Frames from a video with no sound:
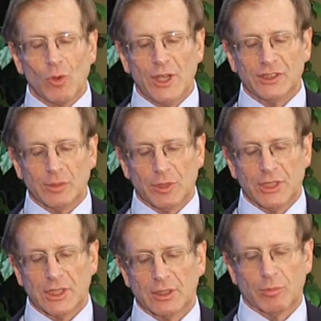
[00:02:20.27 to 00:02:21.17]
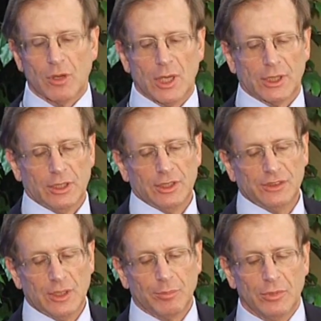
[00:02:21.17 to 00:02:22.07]
ways to protect a product. An
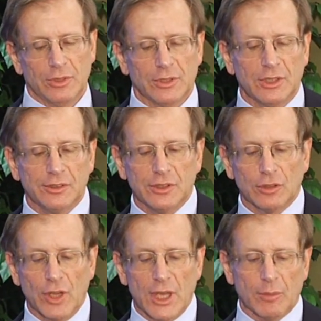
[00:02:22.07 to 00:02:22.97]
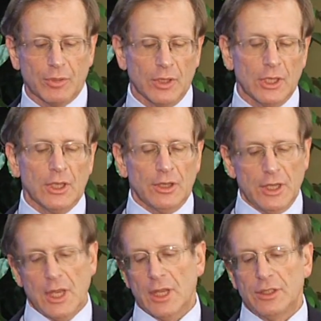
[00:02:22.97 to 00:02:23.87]
example, in the TIZIO lamp,
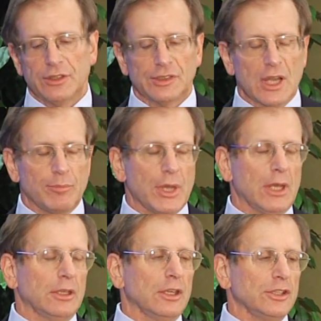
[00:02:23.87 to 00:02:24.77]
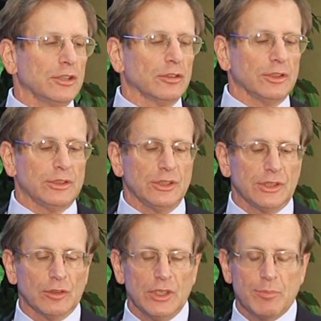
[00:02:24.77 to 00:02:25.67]
they had a design patent, a
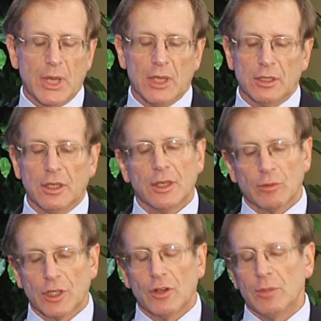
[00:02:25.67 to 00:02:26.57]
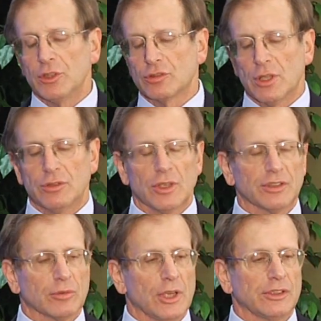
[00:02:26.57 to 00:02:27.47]
utility patent. They were claiming trade
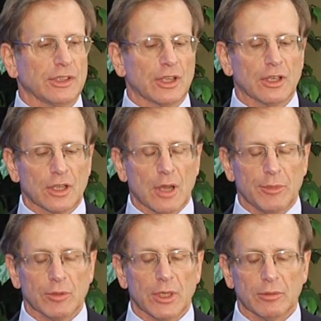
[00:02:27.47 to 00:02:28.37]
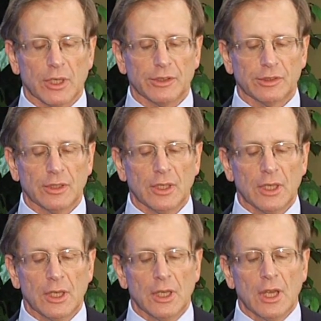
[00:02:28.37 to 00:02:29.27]
dress rights and copyright rights.
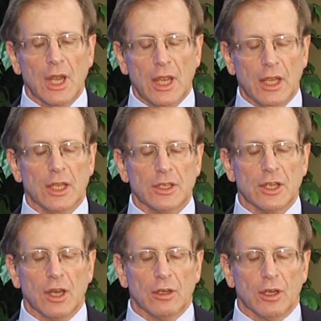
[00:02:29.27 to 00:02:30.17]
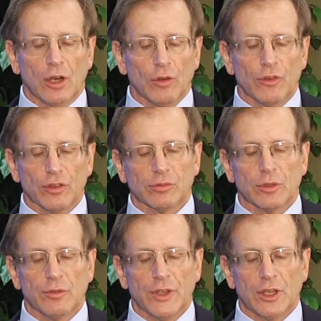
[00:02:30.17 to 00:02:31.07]
And all of those
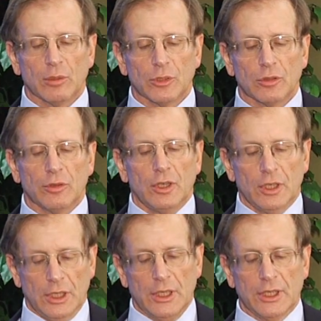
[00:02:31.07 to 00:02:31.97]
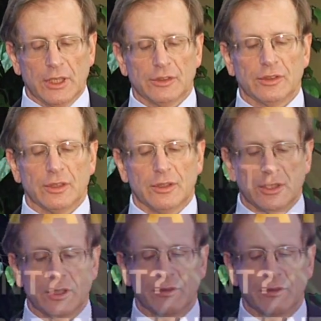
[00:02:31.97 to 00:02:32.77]
were available against the